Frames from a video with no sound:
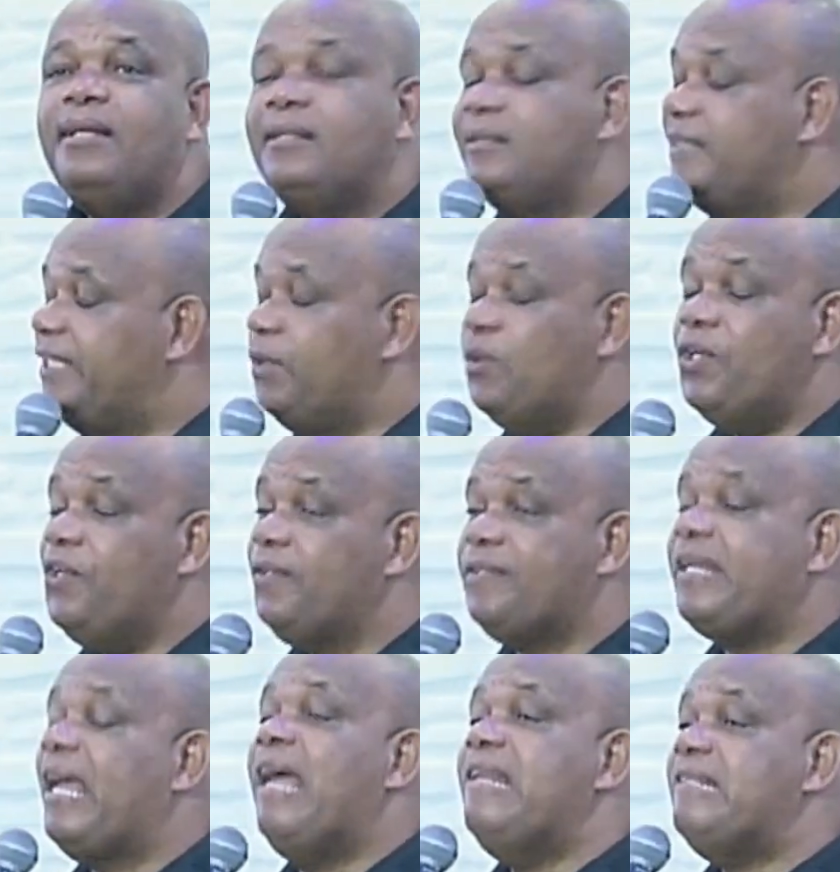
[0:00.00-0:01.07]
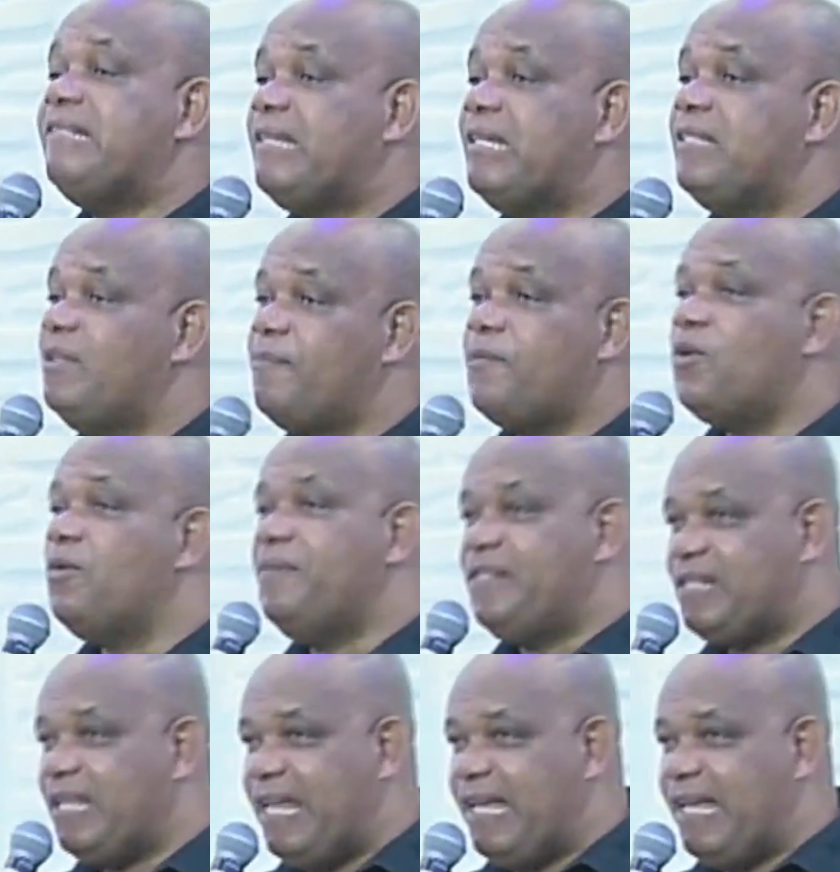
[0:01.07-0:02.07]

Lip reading: will not enter the promised land